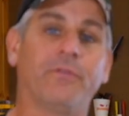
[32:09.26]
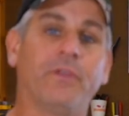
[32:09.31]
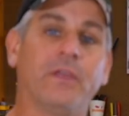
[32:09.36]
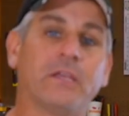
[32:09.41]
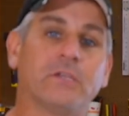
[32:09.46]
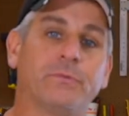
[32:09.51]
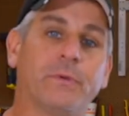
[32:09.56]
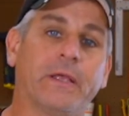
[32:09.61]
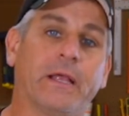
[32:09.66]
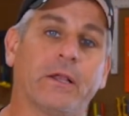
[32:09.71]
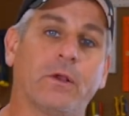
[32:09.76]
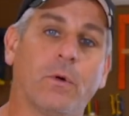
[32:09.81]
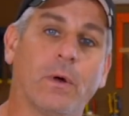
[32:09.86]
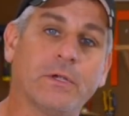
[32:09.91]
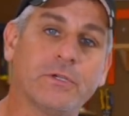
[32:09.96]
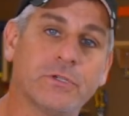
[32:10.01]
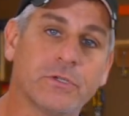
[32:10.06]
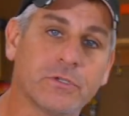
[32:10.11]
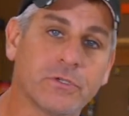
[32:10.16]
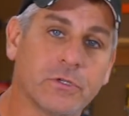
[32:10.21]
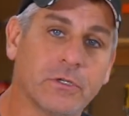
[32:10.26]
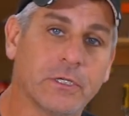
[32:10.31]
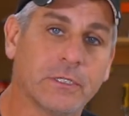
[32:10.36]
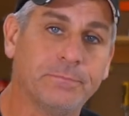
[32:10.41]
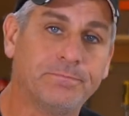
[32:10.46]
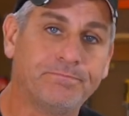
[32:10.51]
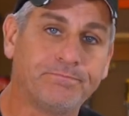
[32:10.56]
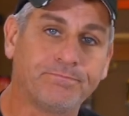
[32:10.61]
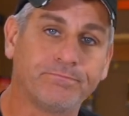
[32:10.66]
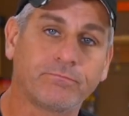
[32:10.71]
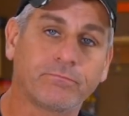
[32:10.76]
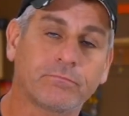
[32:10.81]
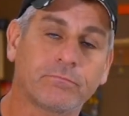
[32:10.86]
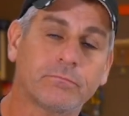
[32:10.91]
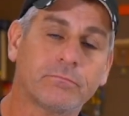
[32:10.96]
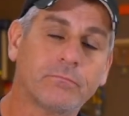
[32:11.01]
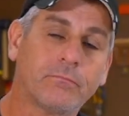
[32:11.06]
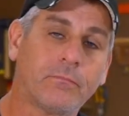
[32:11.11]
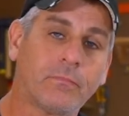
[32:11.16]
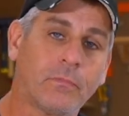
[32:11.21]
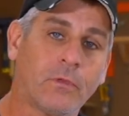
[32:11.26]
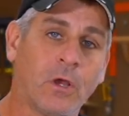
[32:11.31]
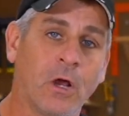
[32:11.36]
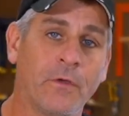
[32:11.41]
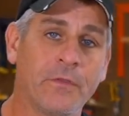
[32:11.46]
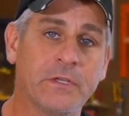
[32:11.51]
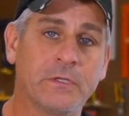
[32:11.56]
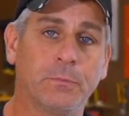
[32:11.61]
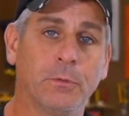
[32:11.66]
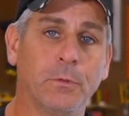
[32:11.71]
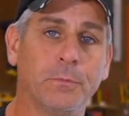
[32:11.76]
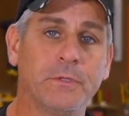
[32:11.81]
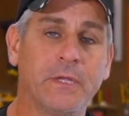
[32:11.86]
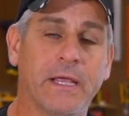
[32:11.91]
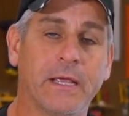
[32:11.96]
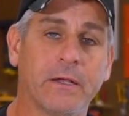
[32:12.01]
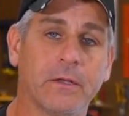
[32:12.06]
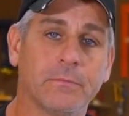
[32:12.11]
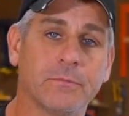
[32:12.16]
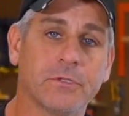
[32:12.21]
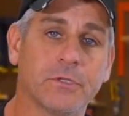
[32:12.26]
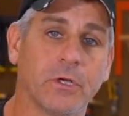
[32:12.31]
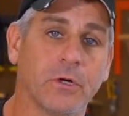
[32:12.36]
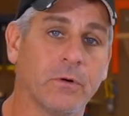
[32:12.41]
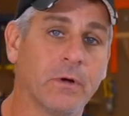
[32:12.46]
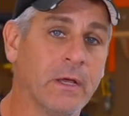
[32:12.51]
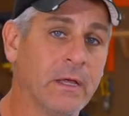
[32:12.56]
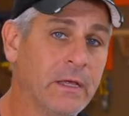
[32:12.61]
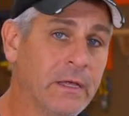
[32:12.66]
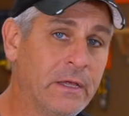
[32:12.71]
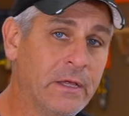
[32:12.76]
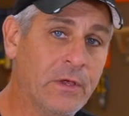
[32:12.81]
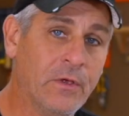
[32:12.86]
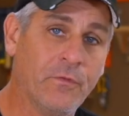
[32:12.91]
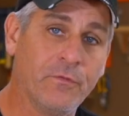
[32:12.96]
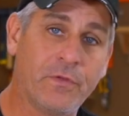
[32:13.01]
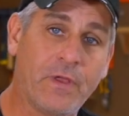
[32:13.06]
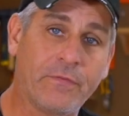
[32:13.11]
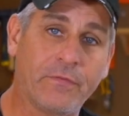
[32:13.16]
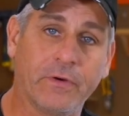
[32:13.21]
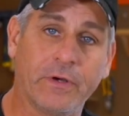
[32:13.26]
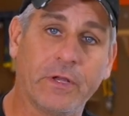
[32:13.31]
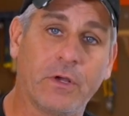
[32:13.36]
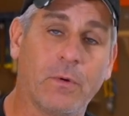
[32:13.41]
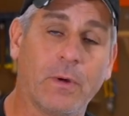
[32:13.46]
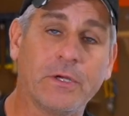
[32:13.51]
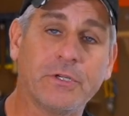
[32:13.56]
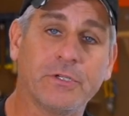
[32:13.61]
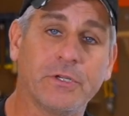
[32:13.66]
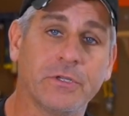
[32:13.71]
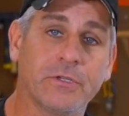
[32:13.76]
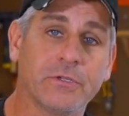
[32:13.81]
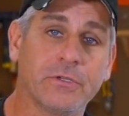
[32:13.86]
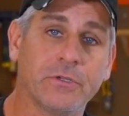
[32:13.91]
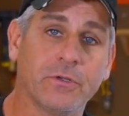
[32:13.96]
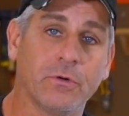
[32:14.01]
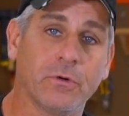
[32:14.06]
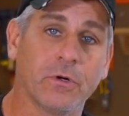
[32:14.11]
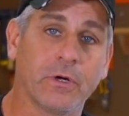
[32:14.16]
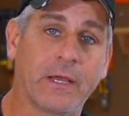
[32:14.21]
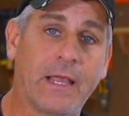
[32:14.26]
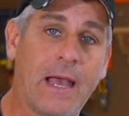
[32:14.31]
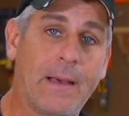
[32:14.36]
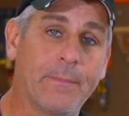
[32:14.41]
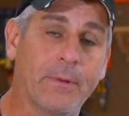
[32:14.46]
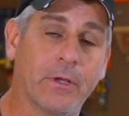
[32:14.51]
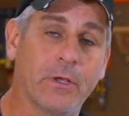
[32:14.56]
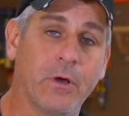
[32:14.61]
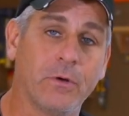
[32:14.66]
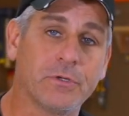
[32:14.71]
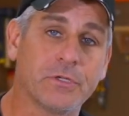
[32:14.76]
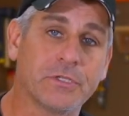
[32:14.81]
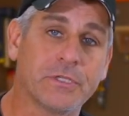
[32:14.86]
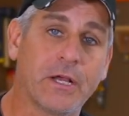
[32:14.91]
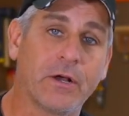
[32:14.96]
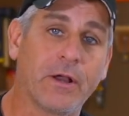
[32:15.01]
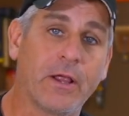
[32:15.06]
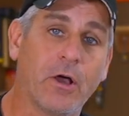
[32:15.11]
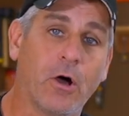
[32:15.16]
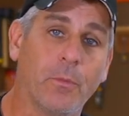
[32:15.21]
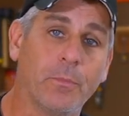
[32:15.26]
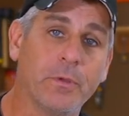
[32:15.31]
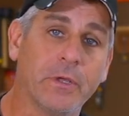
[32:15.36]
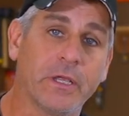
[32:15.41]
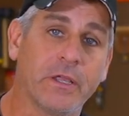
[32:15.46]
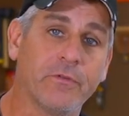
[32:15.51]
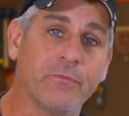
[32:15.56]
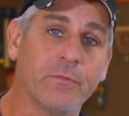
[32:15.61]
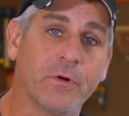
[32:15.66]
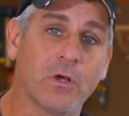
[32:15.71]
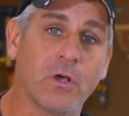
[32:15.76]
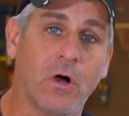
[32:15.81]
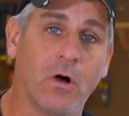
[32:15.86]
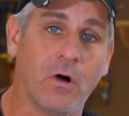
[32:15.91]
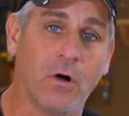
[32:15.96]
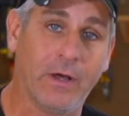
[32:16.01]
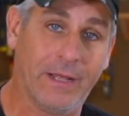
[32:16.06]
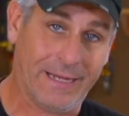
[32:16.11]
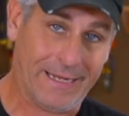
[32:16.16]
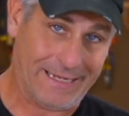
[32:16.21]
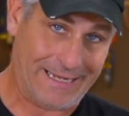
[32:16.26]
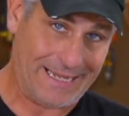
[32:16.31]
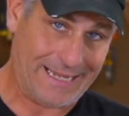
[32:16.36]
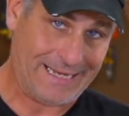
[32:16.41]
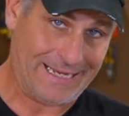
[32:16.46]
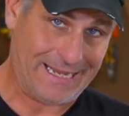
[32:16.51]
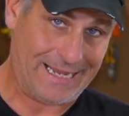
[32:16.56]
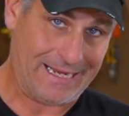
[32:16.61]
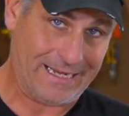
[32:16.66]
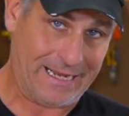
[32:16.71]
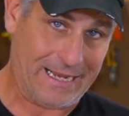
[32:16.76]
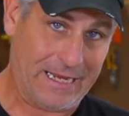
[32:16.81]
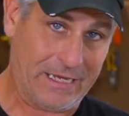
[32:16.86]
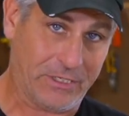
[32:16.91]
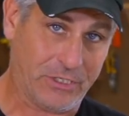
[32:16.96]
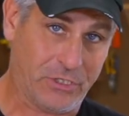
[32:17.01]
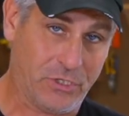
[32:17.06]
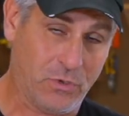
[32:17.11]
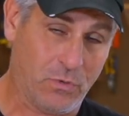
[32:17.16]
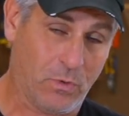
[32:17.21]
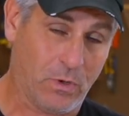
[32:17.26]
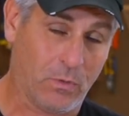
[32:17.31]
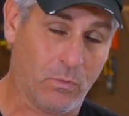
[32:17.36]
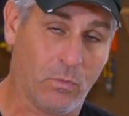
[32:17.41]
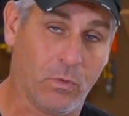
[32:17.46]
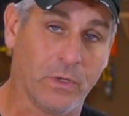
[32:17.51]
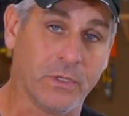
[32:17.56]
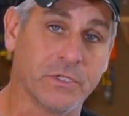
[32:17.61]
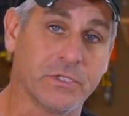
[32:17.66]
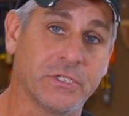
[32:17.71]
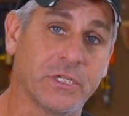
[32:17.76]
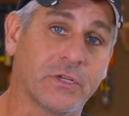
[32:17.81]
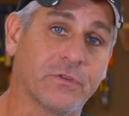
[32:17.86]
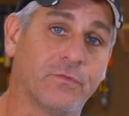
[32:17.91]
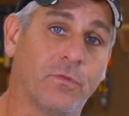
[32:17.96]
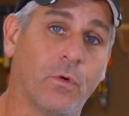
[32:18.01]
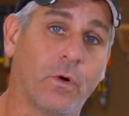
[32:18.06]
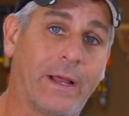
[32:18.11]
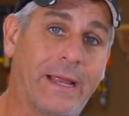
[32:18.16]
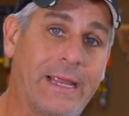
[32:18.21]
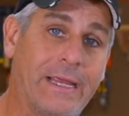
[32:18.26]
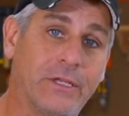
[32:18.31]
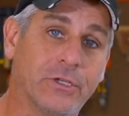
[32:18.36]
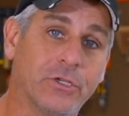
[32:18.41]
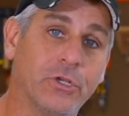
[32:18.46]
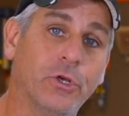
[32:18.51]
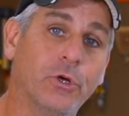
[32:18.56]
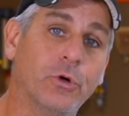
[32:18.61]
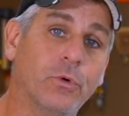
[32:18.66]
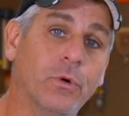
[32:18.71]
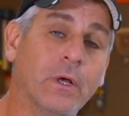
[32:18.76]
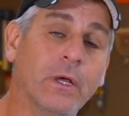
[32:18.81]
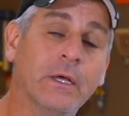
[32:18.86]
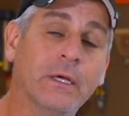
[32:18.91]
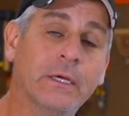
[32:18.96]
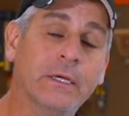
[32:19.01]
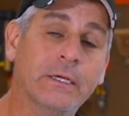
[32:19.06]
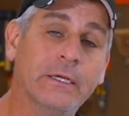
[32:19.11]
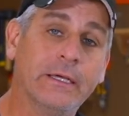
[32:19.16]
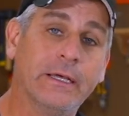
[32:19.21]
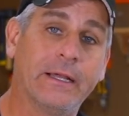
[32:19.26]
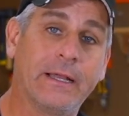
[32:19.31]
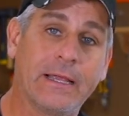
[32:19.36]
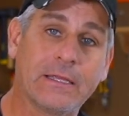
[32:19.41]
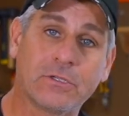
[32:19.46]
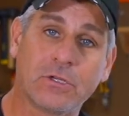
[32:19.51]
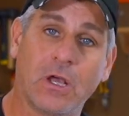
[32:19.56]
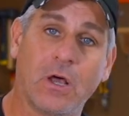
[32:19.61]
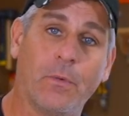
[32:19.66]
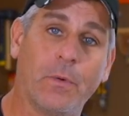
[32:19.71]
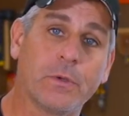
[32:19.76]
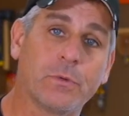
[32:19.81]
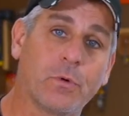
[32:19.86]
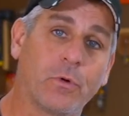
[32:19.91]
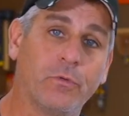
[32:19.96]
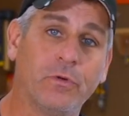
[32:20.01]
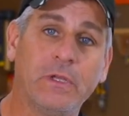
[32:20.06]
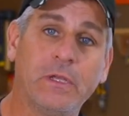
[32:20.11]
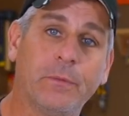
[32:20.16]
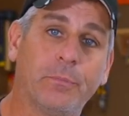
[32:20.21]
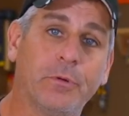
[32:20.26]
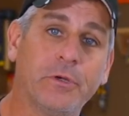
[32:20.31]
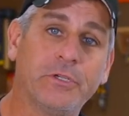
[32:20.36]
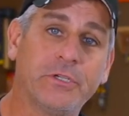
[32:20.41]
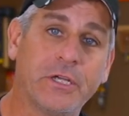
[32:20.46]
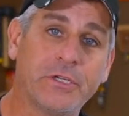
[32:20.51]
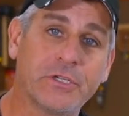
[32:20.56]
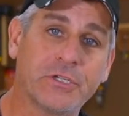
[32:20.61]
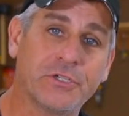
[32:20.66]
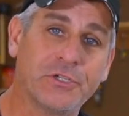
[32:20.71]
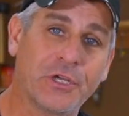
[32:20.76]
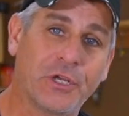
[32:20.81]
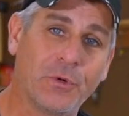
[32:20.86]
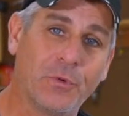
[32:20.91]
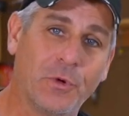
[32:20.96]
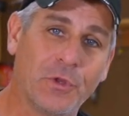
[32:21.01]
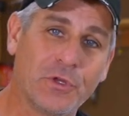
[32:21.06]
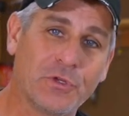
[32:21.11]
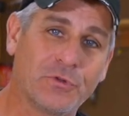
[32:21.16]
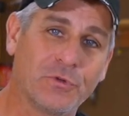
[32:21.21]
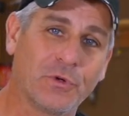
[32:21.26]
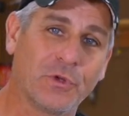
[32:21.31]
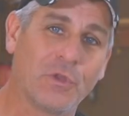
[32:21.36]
things we get questions on are these Blum tandems. So if you ever have any questions, your cabinet coach is there to help you. Give them a call at 888-211-6482. And as always, we really appreciate you sticking with us through a